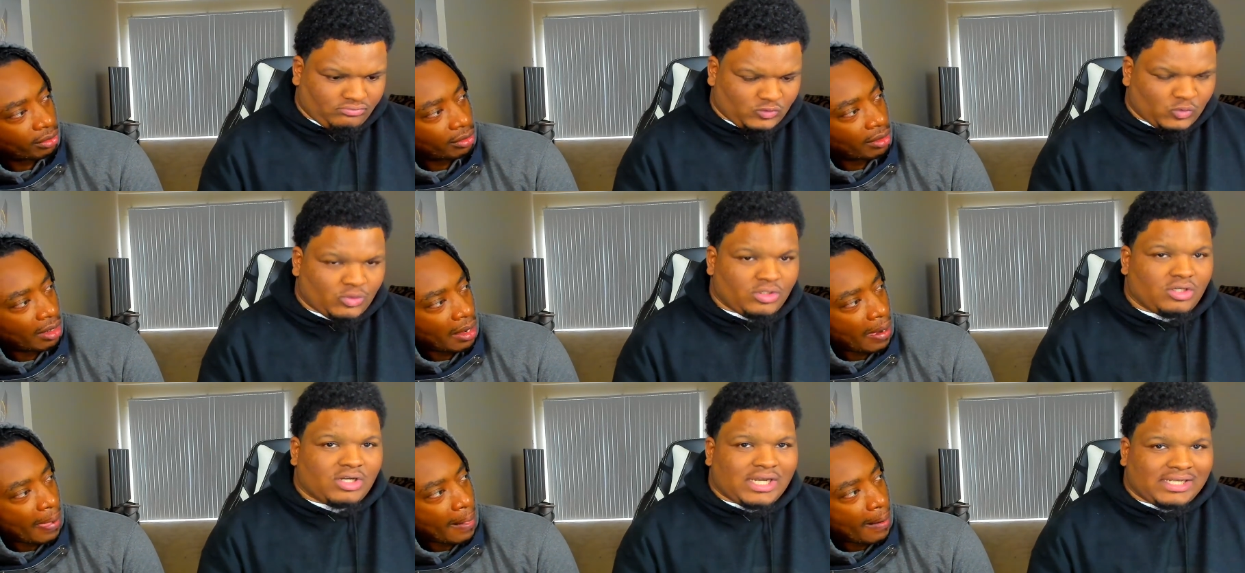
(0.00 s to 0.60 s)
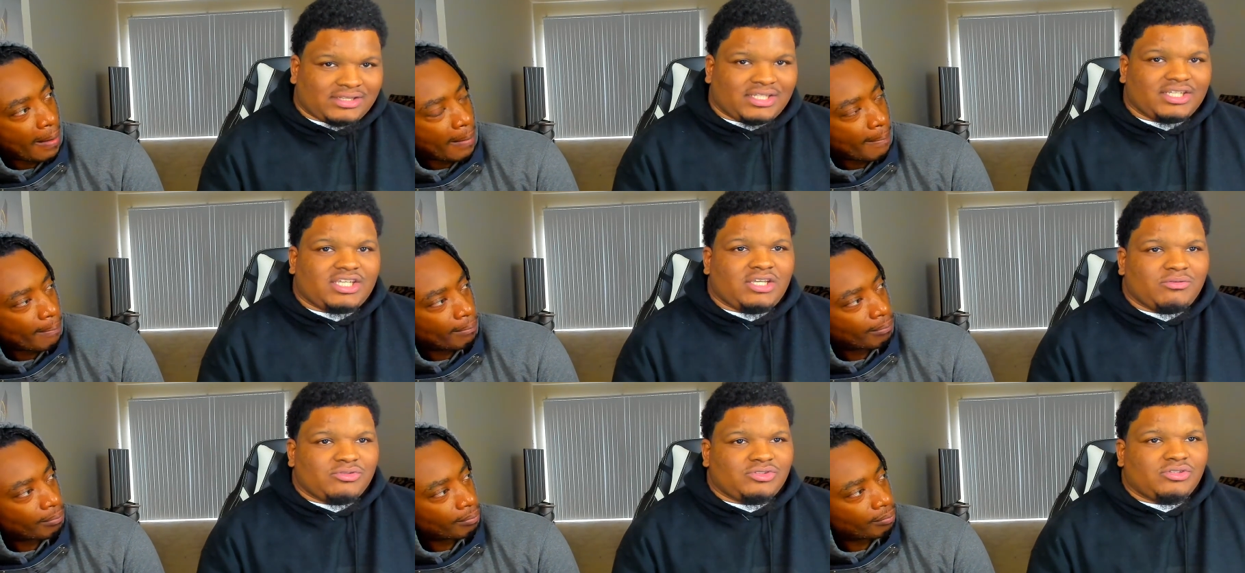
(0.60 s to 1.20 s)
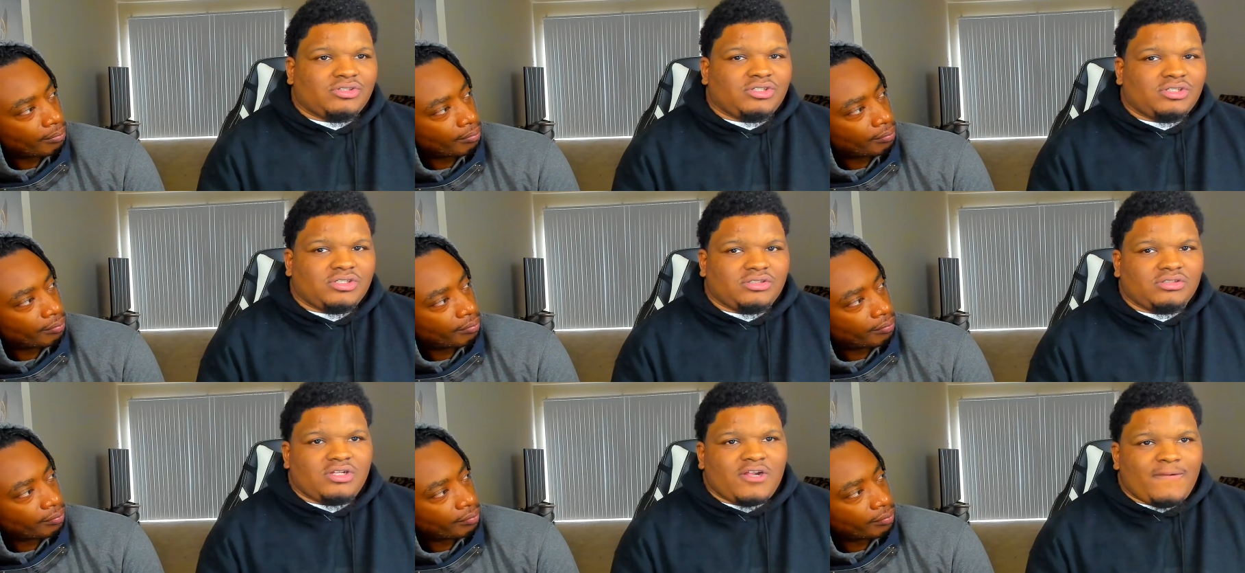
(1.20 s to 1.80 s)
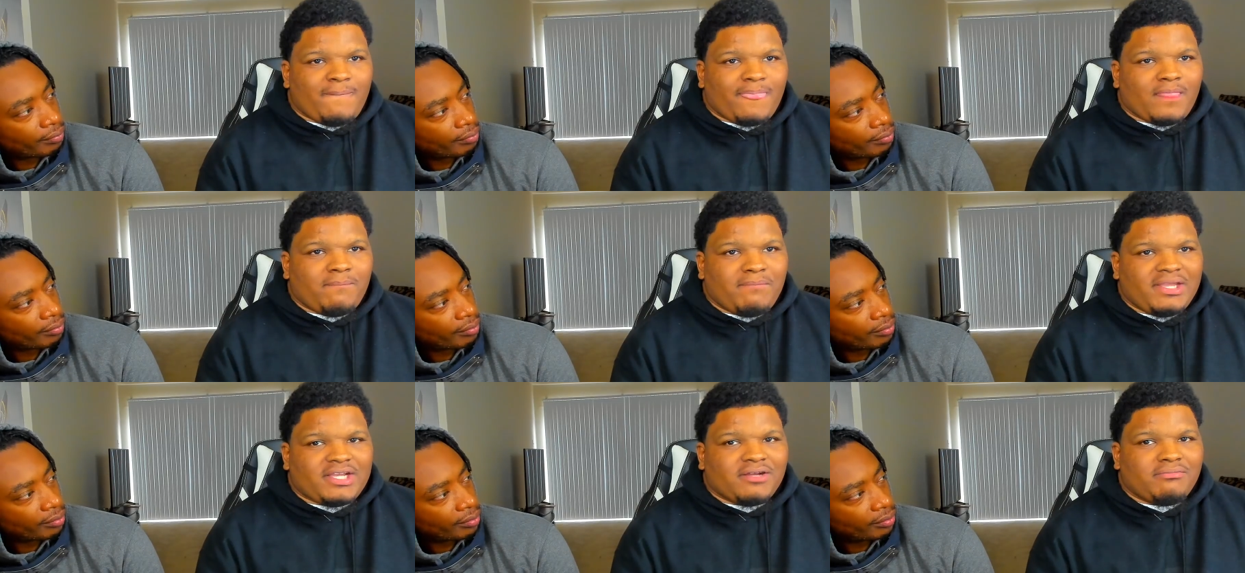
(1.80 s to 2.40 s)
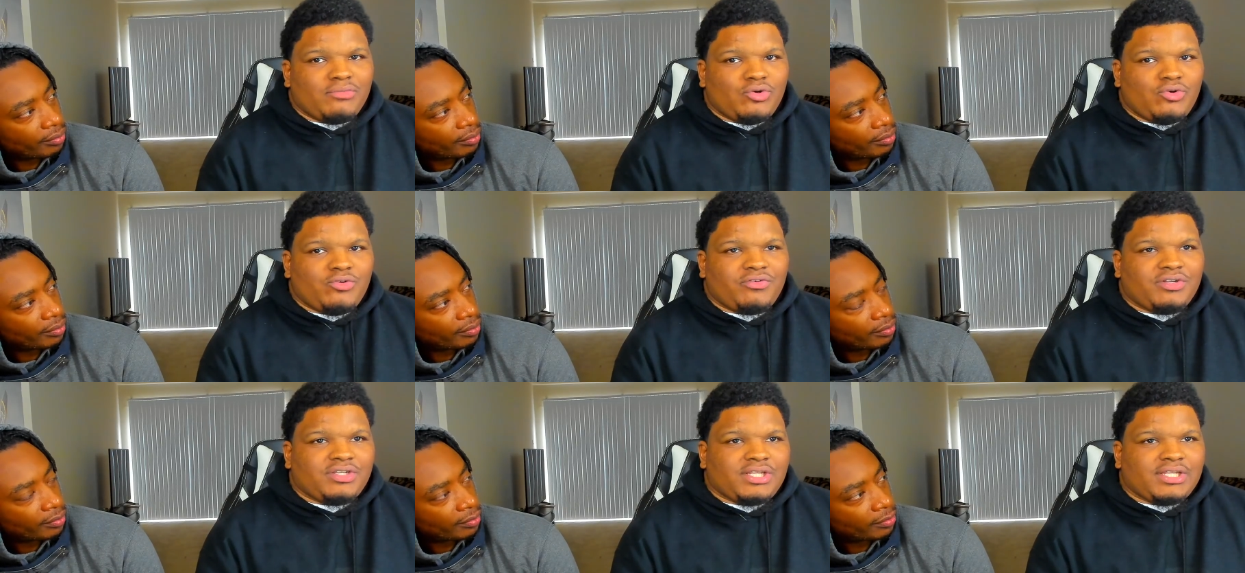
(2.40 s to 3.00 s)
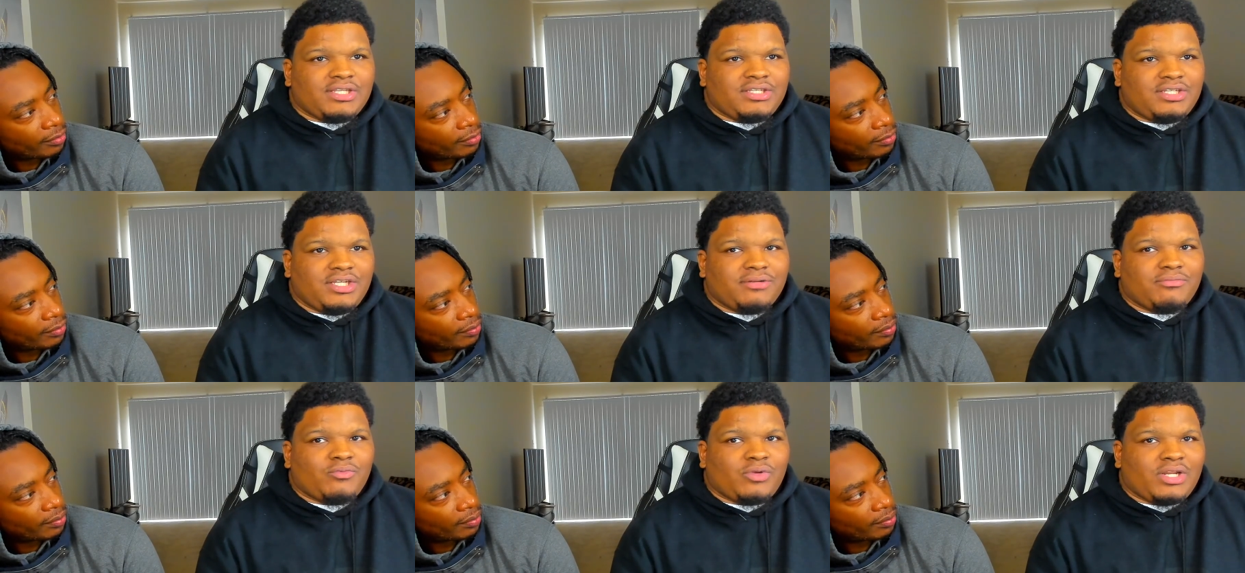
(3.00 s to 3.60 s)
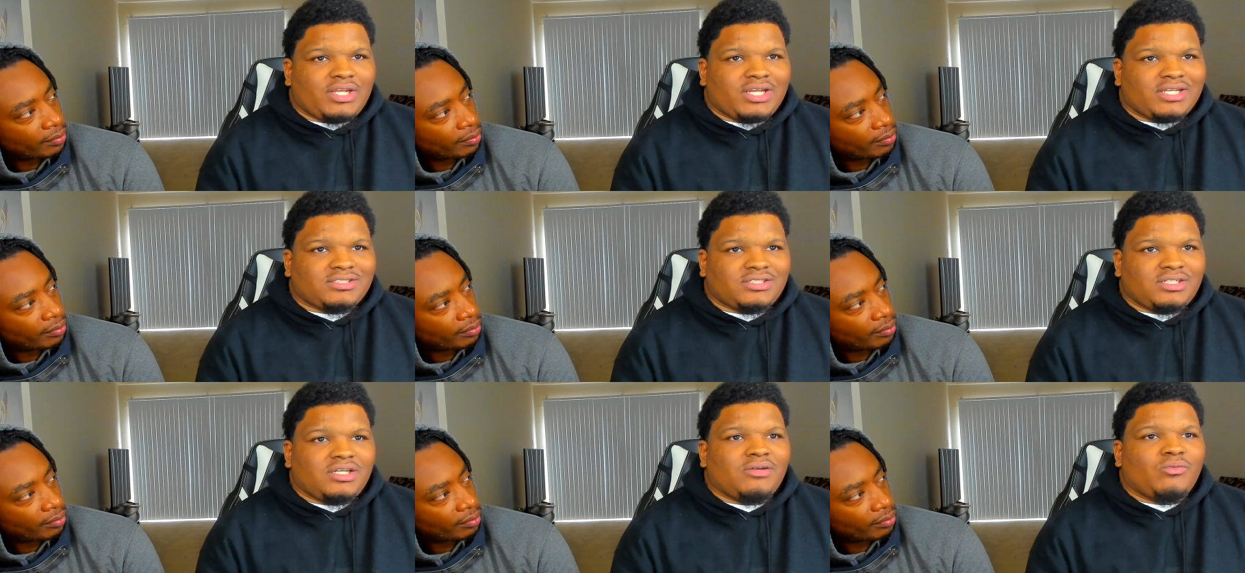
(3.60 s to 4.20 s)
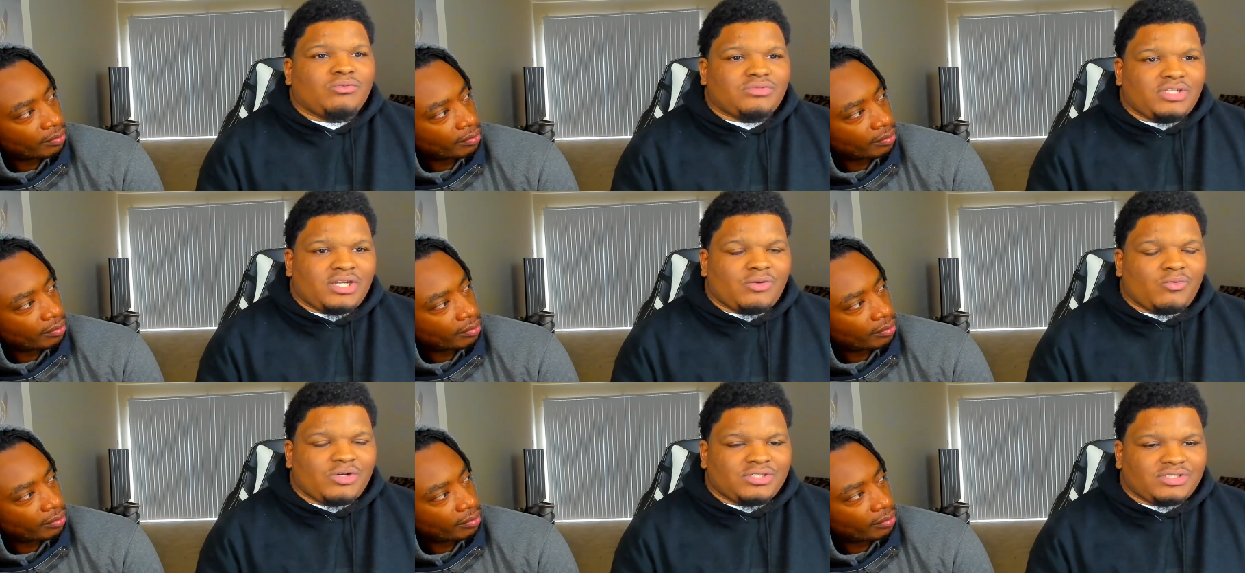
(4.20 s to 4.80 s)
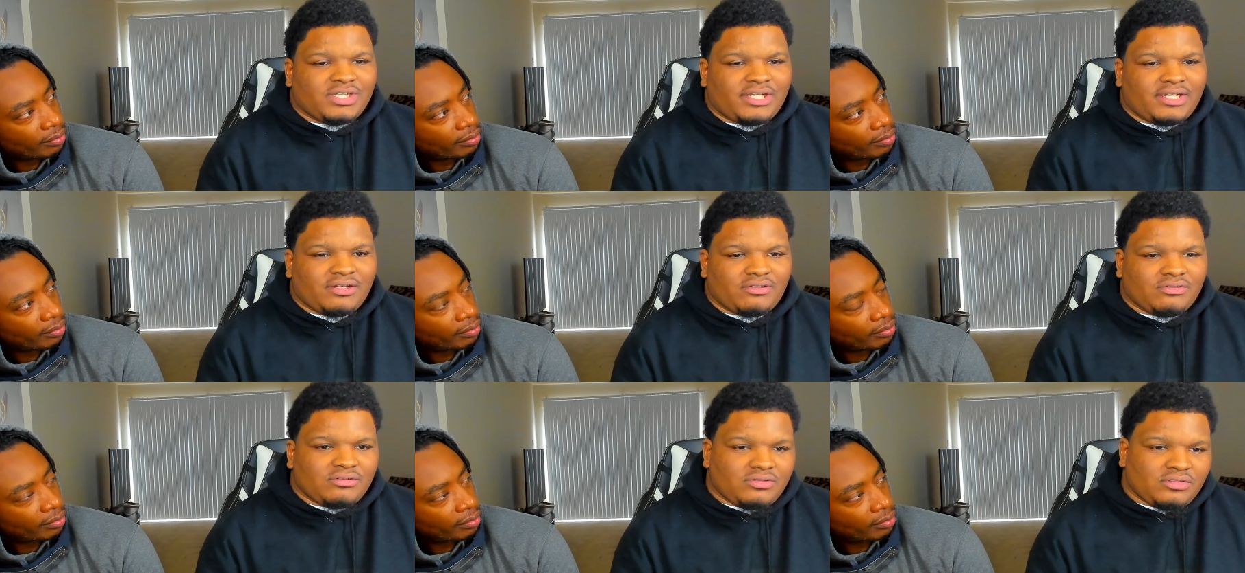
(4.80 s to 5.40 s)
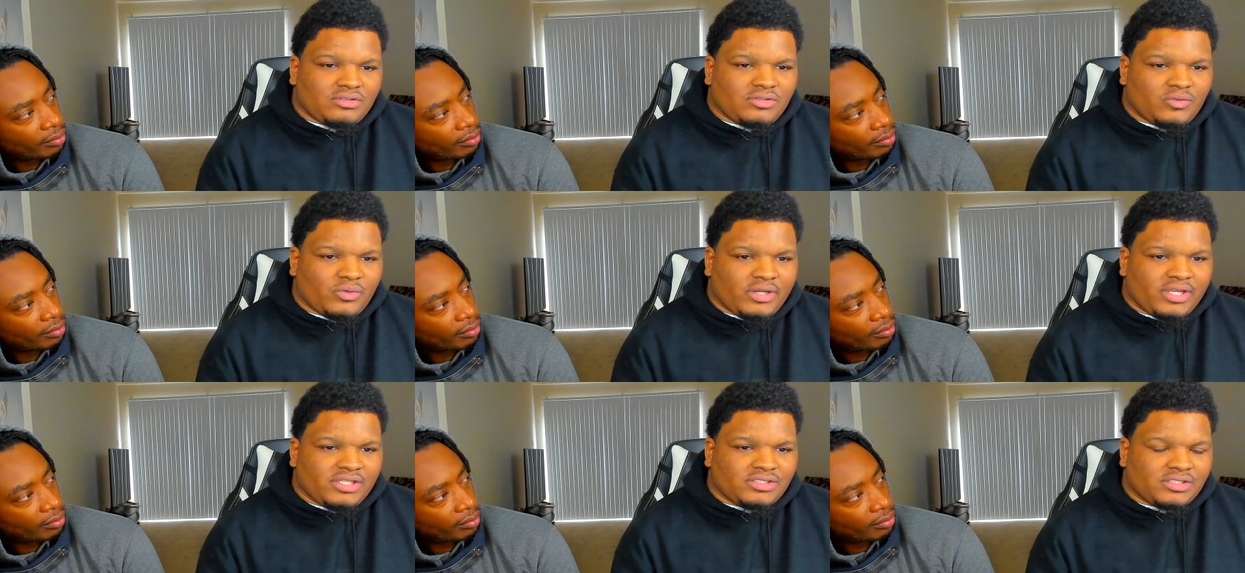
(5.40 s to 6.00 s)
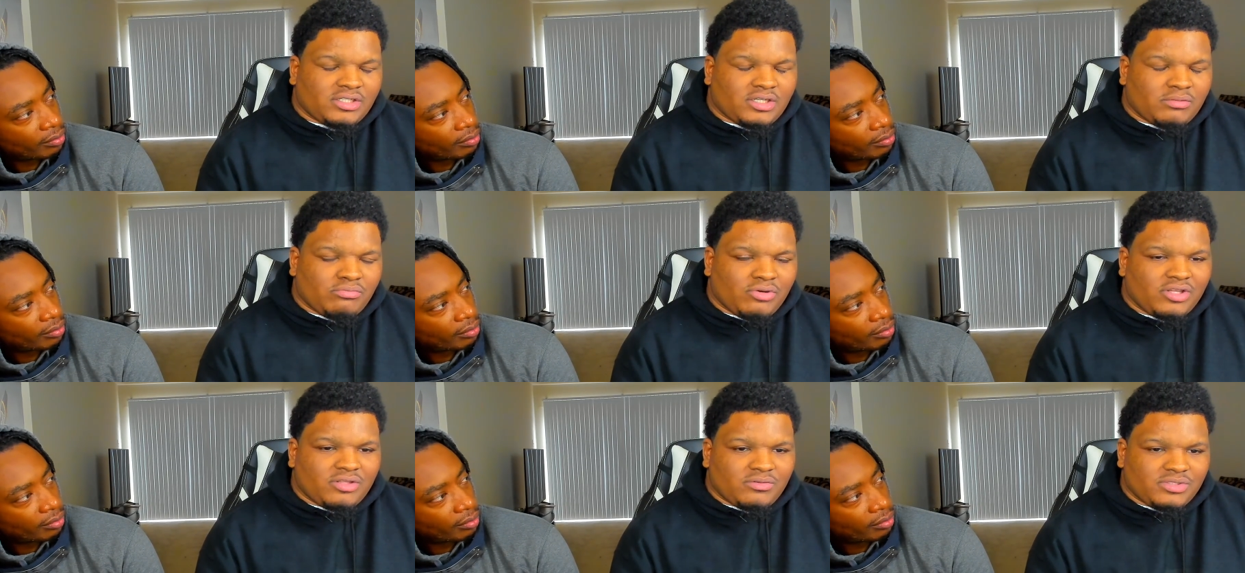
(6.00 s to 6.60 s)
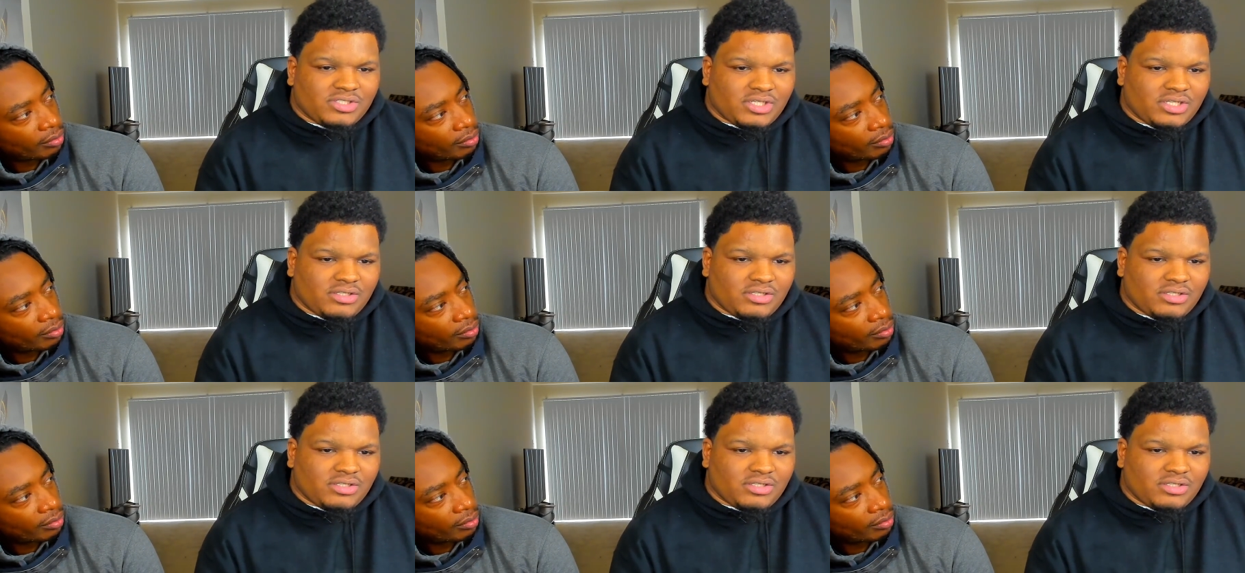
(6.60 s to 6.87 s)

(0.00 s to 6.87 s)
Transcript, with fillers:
Speaker 1: Well, I think he was gonna make a move and then dip when they got to that to that one town where his uh, brother was at.